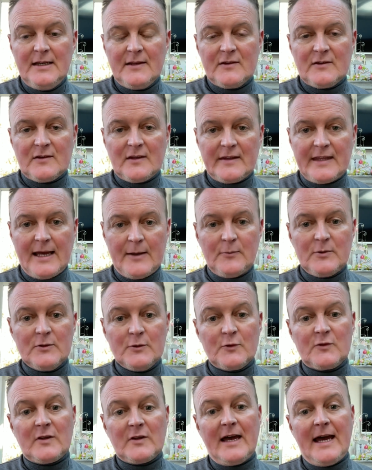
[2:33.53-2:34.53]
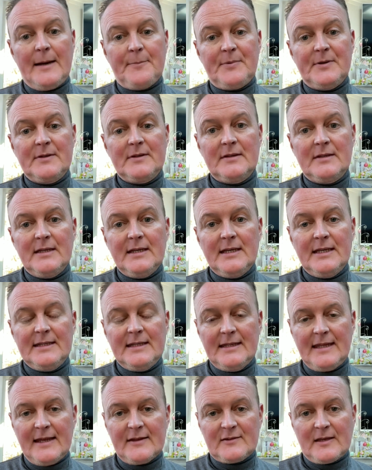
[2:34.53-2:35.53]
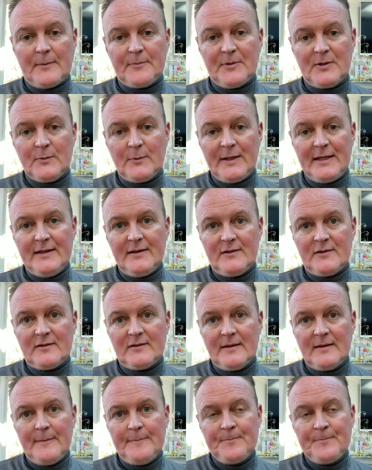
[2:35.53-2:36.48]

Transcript: So that will also happen in the next couple of weeks.